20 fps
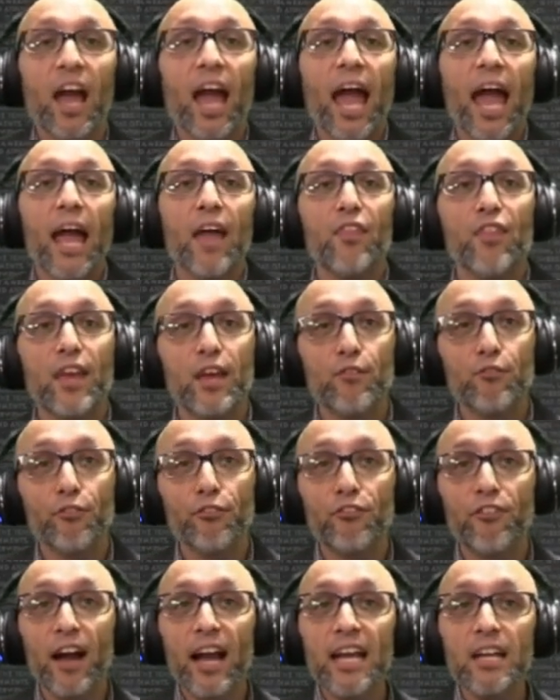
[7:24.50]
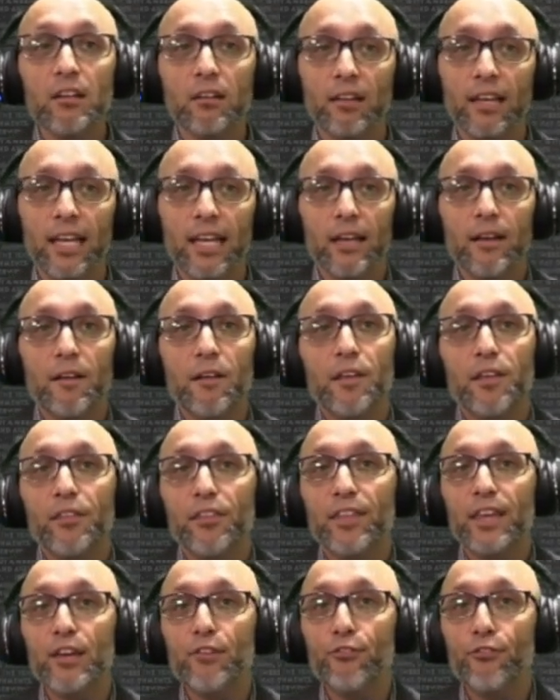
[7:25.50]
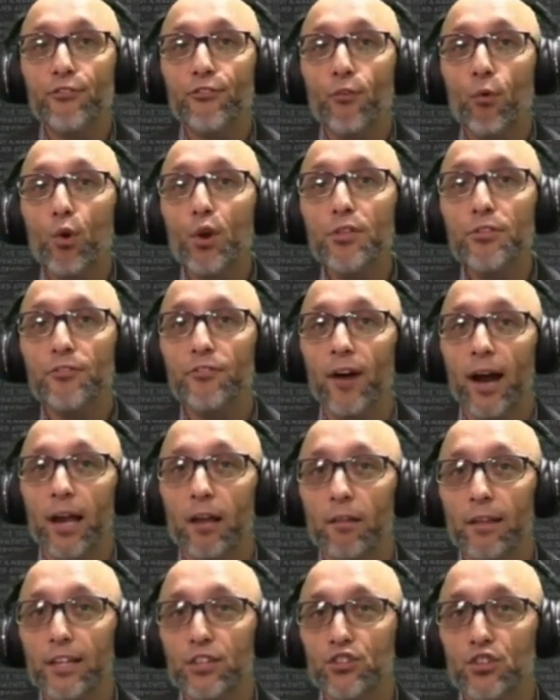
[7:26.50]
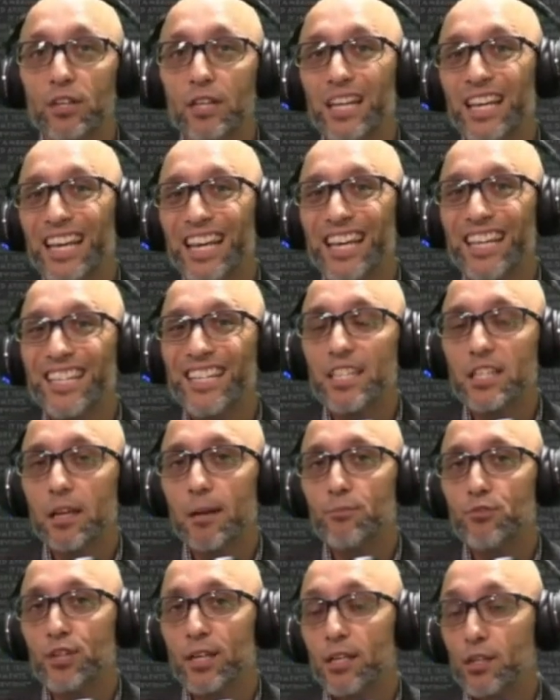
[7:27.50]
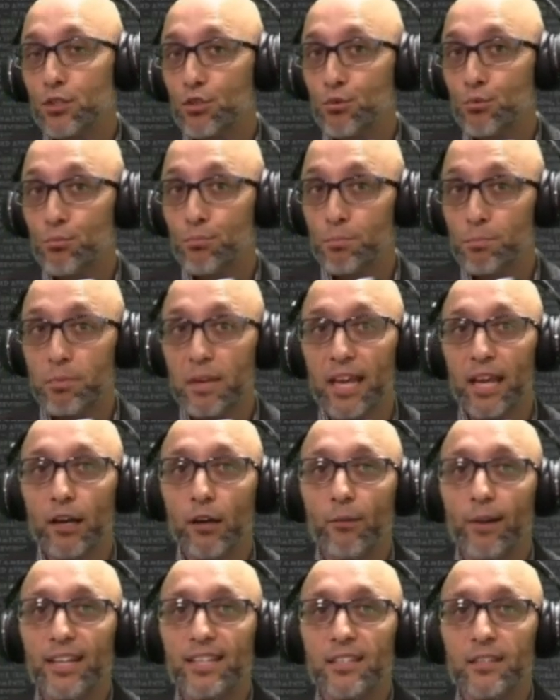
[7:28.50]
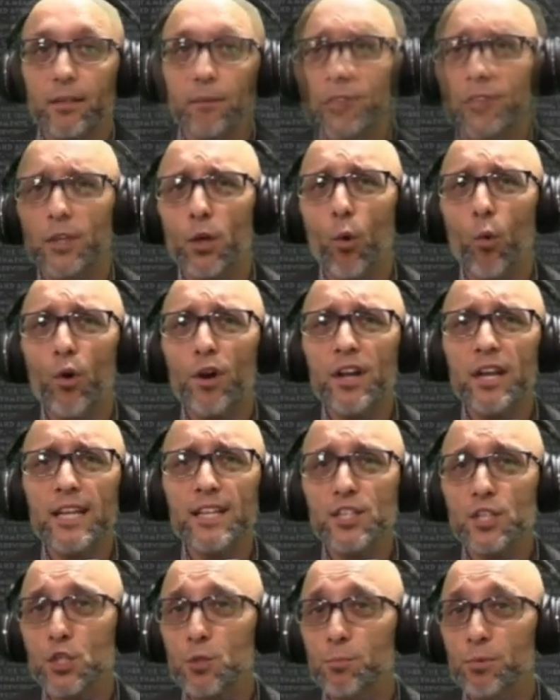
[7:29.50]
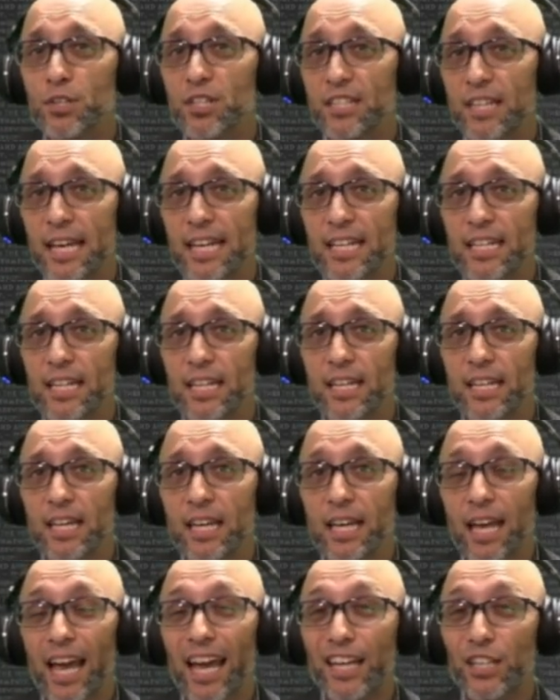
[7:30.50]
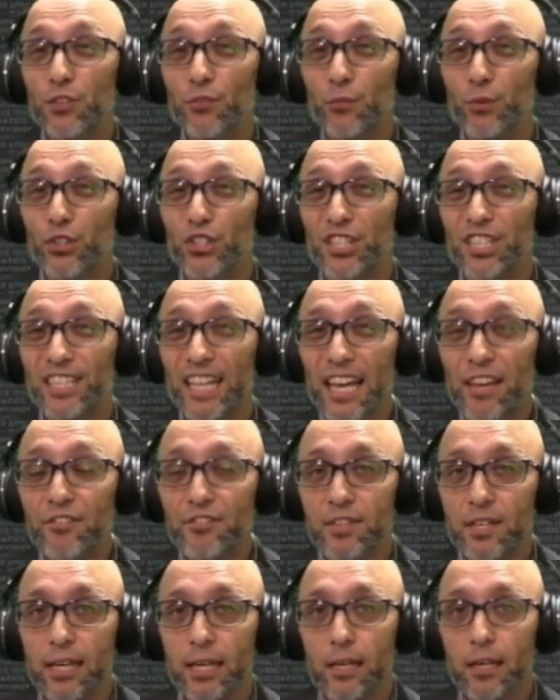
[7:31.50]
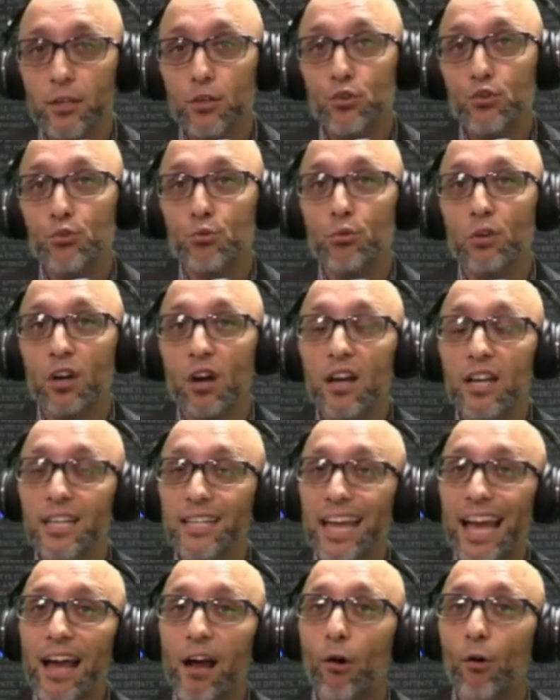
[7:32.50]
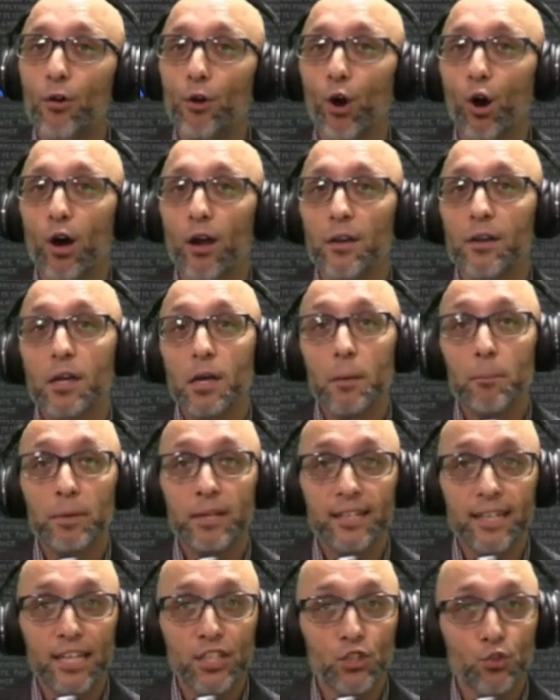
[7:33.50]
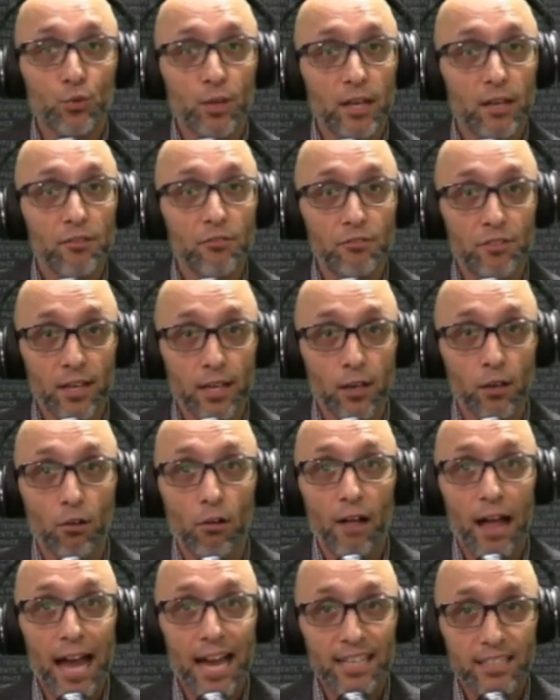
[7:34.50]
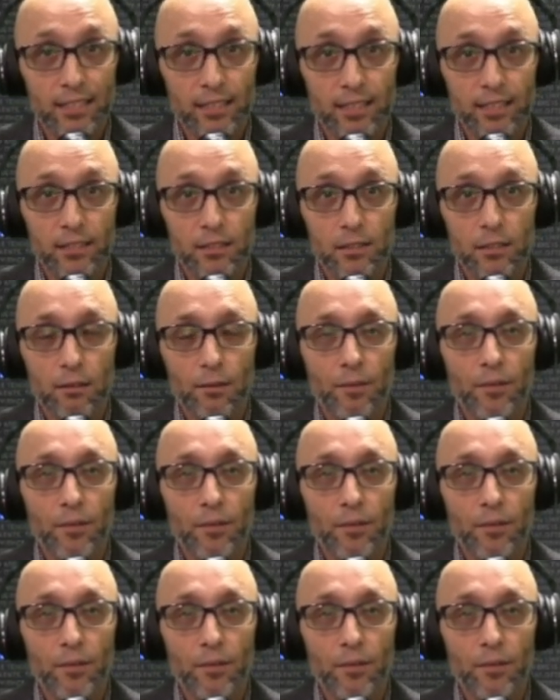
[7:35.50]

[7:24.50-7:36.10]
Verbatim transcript: And then finally, the fourth violation is subject to being arrested. The ordinance is presented as for safety to cut down on pedestrian vehicle accidents